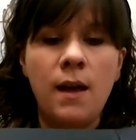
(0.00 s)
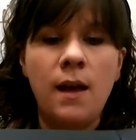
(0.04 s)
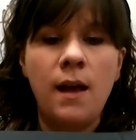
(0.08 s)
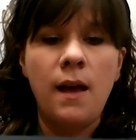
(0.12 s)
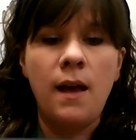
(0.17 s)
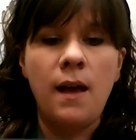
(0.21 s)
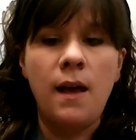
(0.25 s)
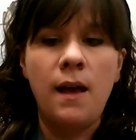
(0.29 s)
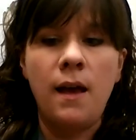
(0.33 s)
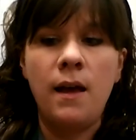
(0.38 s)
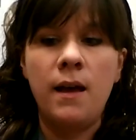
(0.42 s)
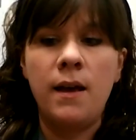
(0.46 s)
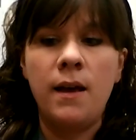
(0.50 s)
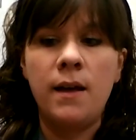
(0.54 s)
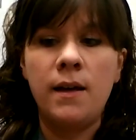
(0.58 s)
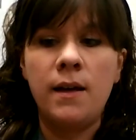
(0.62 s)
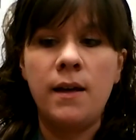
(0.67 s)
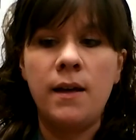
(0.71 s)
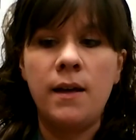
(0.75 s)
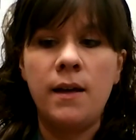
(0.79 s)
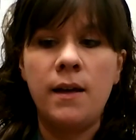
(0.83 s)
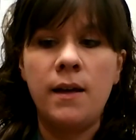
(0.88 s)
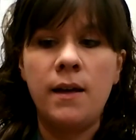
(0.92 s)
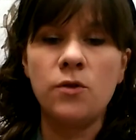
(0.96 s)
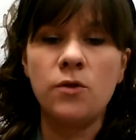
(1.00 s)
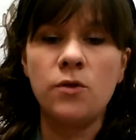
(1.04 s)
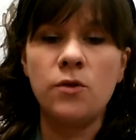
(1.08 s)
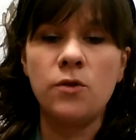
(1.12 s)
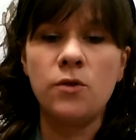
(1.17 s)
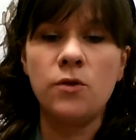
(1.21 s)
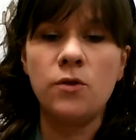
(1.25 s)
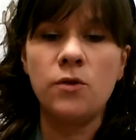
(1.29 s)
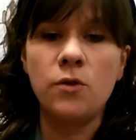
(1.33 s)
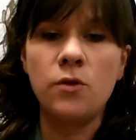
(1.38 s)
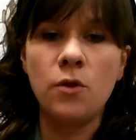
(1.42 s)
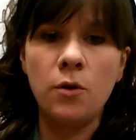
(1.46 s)
and
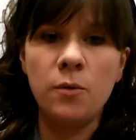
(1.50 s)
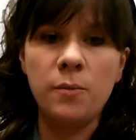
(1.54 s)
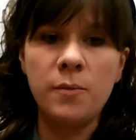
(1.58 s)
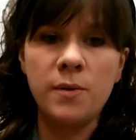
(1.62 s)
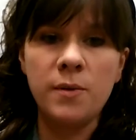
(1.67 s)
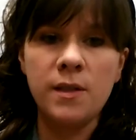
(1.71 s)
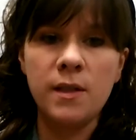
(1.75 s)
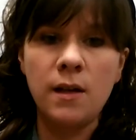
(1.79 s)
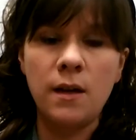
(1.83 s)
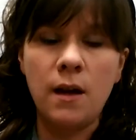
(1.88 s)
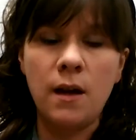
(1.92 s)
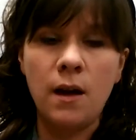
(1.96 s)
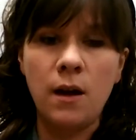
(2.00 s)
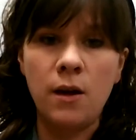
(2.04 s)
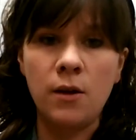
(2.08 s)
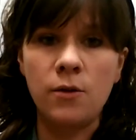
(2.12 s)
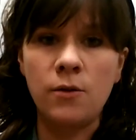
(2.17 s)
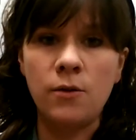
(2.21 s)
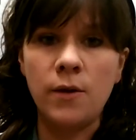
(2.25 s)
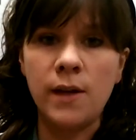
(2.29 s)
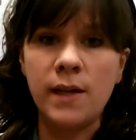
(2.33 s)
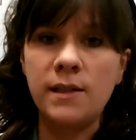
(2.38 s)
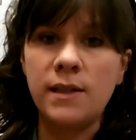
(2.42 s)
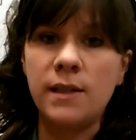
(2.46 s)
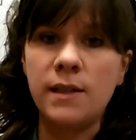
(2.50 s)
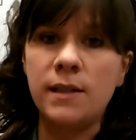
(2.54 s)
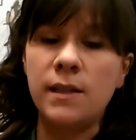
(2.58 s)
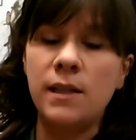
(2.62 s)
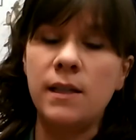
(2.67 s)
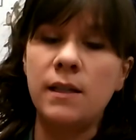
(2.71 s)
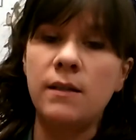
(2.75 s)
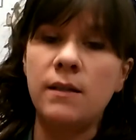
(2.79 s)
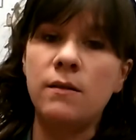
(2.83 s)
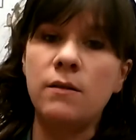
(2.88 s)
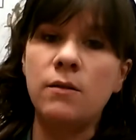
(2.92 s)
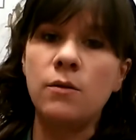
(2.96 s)
scopes are great to
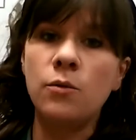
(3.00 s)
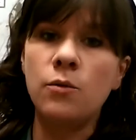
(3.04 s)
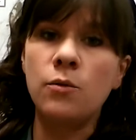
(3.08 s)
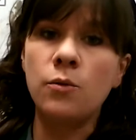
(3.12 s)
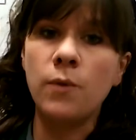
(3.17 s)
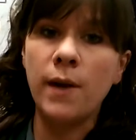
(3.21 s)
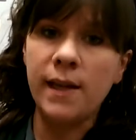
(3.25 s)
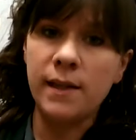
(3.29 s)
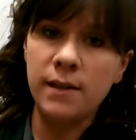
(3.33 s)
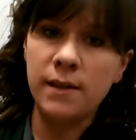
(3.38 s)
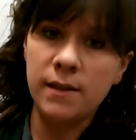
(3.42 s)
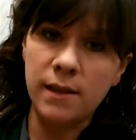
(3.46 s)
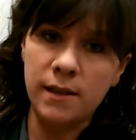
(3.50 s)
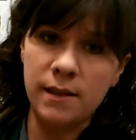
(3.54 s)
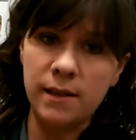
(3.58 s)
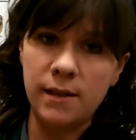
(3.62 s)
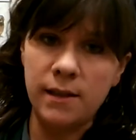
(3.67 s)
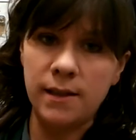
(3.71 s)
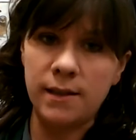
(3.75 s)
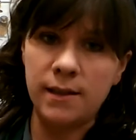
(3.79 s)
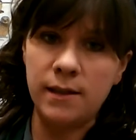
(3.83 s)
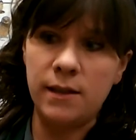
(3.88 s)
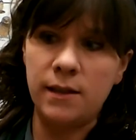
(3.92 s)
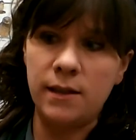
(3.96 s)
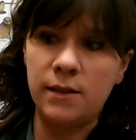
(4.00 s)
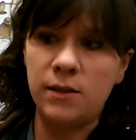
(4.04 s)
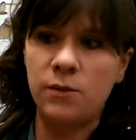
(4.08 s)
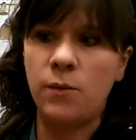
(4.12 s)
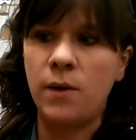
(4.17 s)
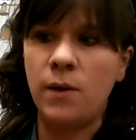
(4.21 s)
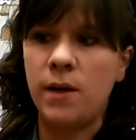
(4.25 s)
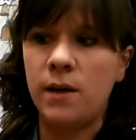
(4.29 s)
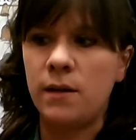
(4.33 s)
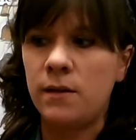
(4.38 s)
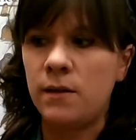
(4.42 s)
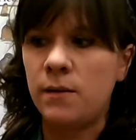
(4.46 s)
see great distances,
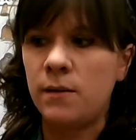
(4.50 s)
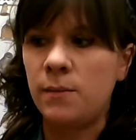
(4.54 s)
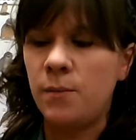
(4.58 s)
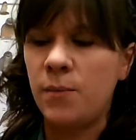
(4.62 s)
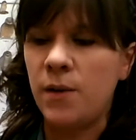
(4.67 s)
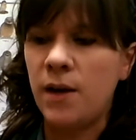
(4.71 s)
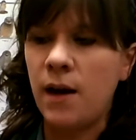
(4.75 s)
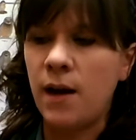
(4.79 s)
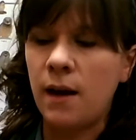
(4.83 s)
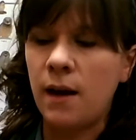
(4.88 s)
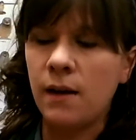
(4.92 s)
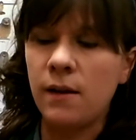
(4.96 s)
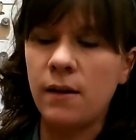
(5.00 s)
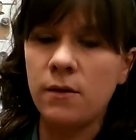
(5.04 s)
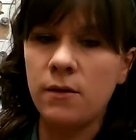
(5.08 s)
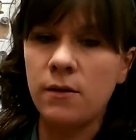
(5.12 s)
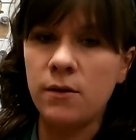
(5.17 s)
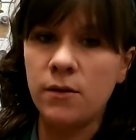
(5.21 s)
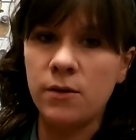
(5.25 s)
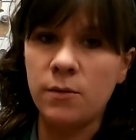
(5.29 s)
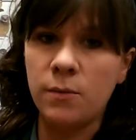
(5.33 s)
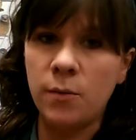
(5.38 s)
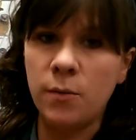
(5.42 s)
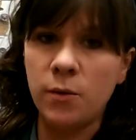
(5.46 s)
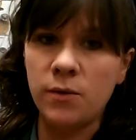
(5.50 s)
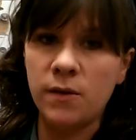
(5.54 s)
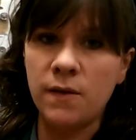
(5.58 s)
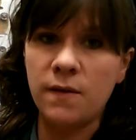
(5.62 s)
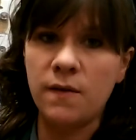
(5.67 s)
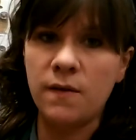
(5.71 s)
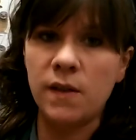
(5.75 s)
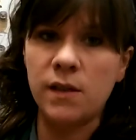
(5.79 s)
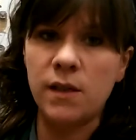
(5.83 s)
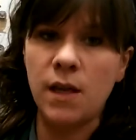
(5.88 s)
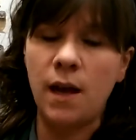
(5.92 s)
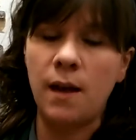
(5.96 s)
whereas binoculars most of
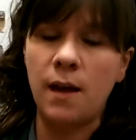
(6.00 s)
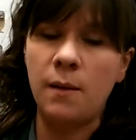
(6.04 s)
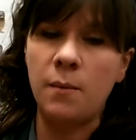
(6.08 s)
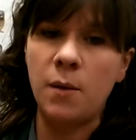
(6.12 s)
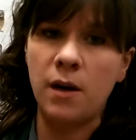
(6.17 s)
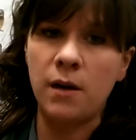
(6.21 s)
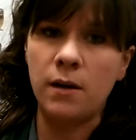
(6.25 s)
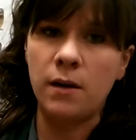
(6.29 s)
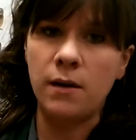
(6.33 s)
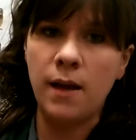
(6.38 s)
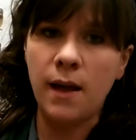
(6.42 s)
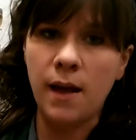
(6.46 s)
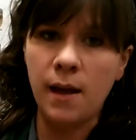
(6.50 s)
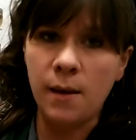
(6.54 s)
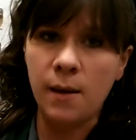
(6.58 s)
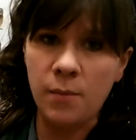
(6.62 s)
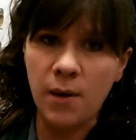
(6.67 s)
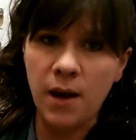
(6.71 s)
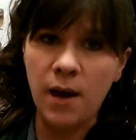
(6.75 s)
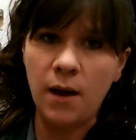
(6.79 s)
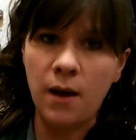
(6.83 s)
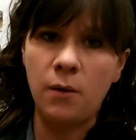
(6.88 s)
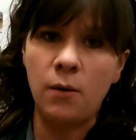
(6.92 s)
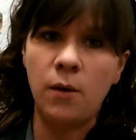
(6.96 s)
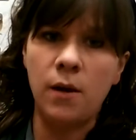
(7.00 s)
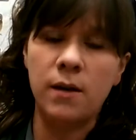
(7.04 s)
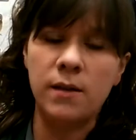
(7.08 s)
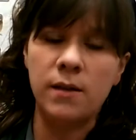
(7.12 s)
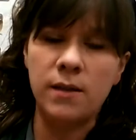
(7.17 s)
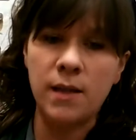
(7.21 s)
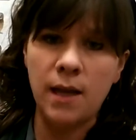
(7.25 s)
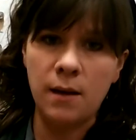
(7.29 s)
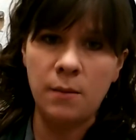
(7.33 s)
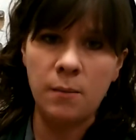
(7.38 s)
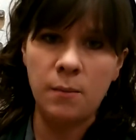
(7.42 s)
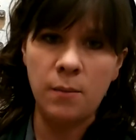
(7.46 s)
the time are an 8 power,
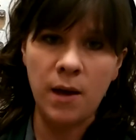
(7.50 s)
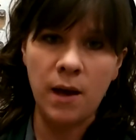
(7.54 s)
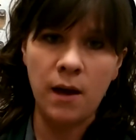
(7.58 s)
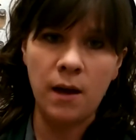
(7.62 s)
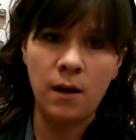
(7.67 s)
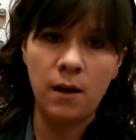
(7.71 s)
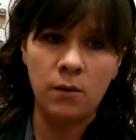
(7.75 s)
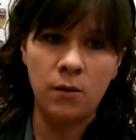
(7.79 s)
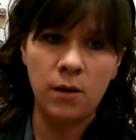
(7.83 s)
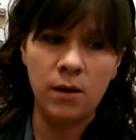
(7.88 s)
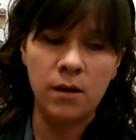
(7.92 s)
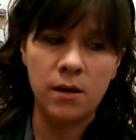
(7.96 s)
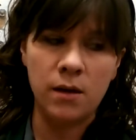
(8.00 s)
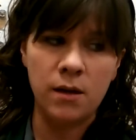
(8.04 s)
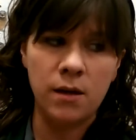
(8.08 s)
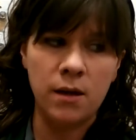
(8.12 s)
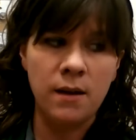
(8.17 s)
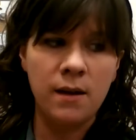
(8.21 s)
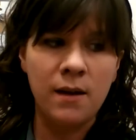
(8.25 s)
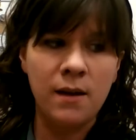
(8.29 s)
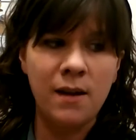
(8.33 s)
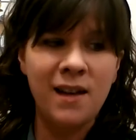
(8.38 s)
10 power.